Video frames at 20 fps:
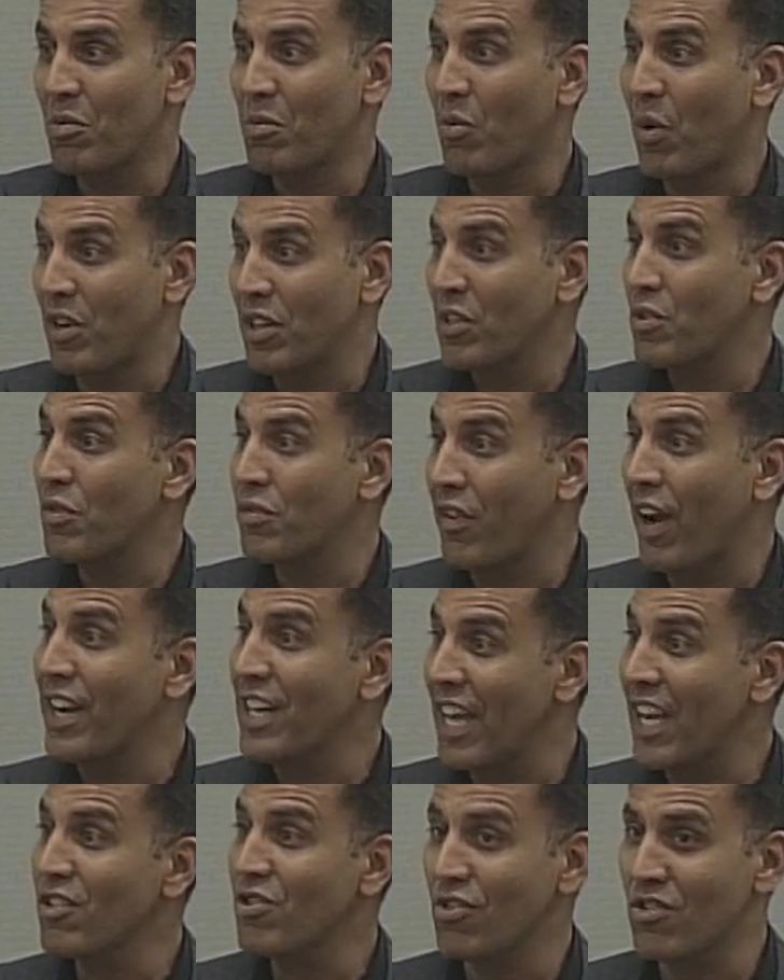wanting
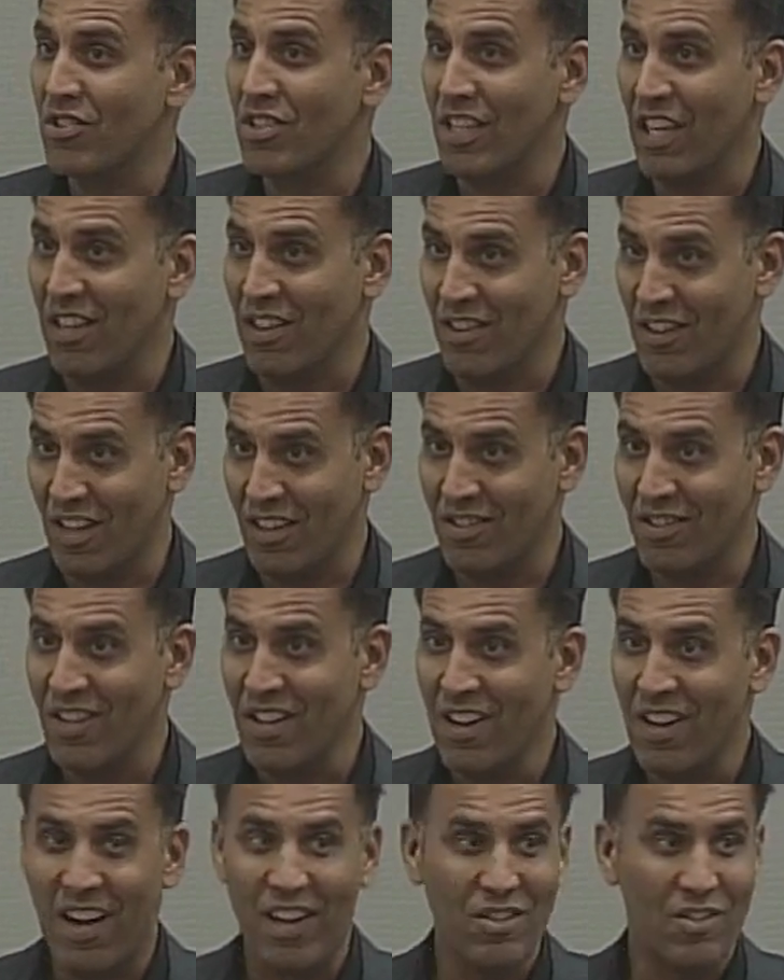to find agency in
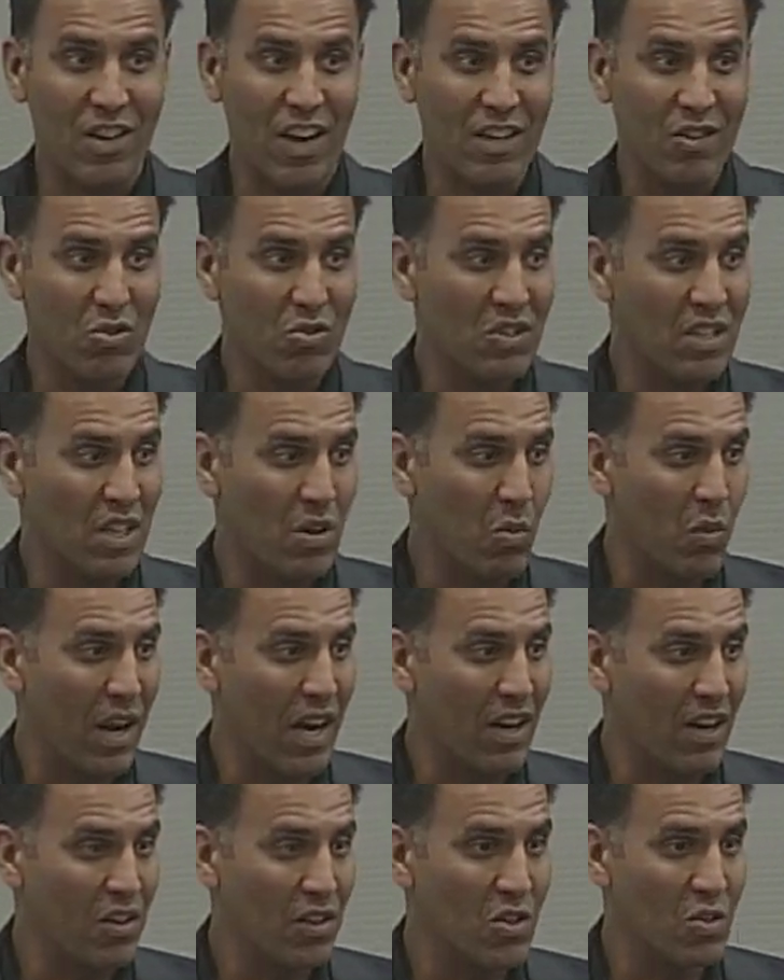this and trying to
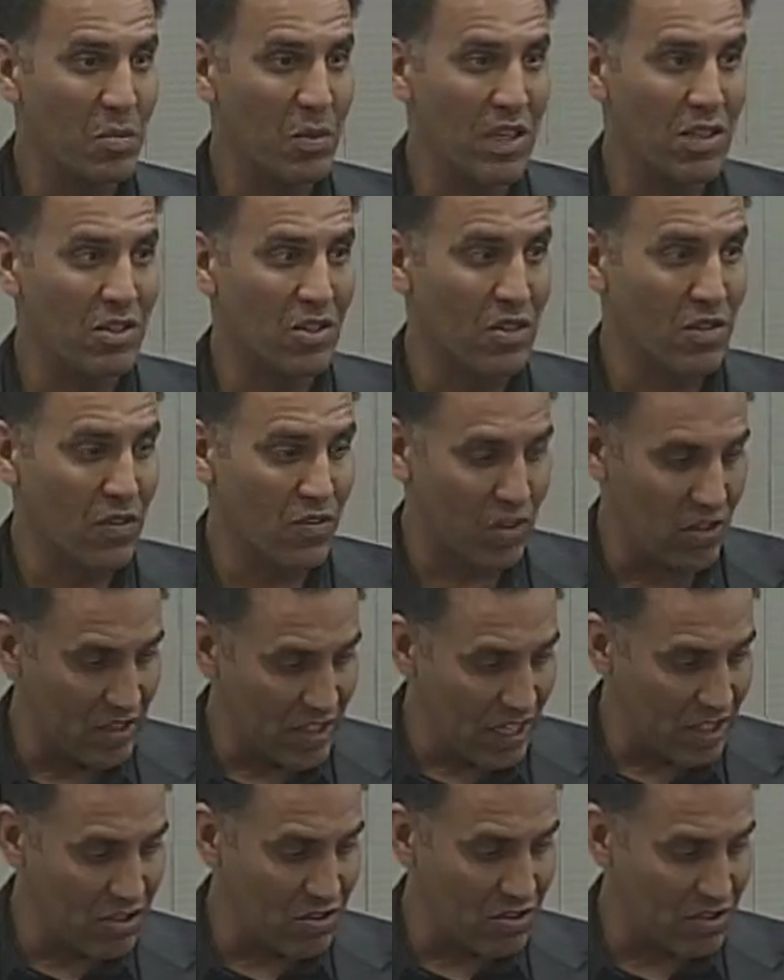see where are the
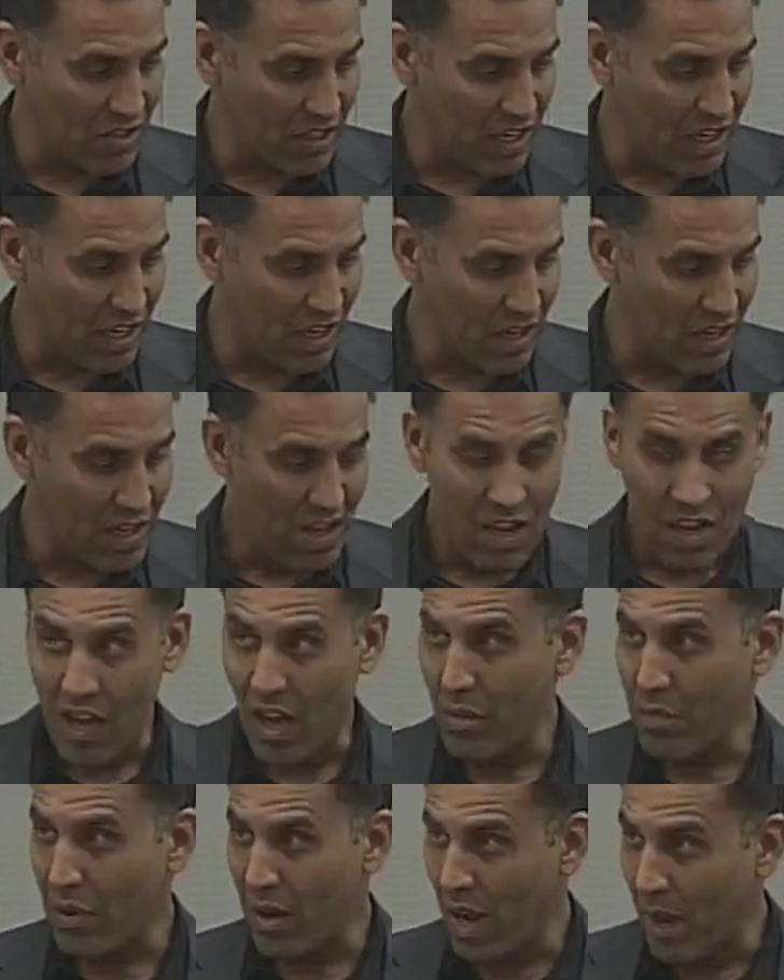spaces of this agency,
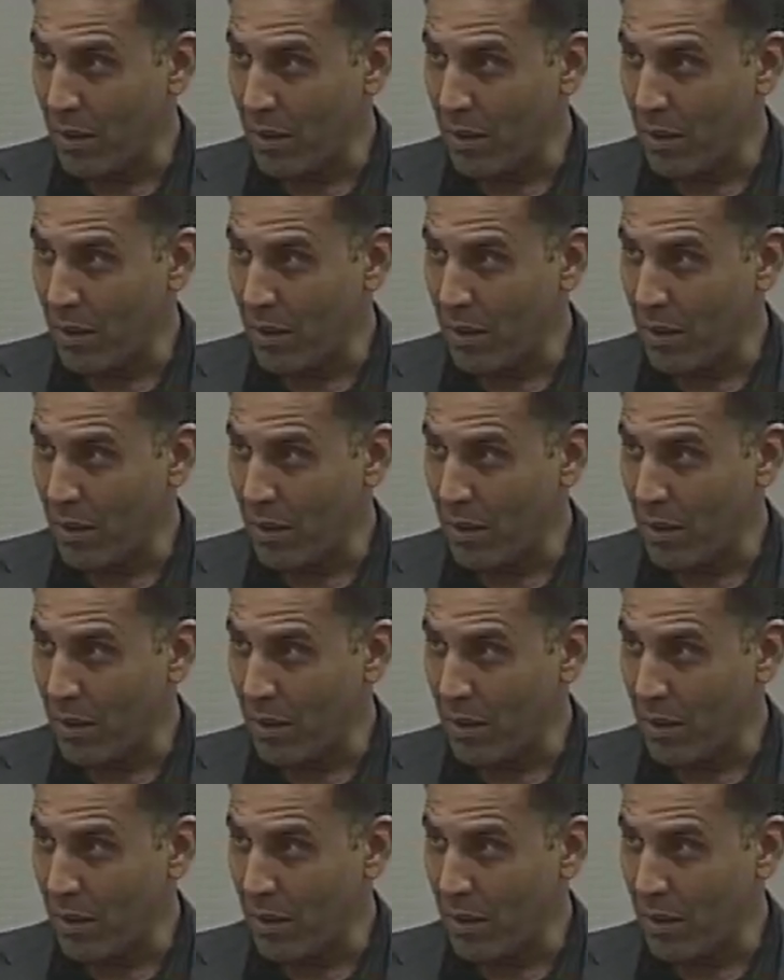and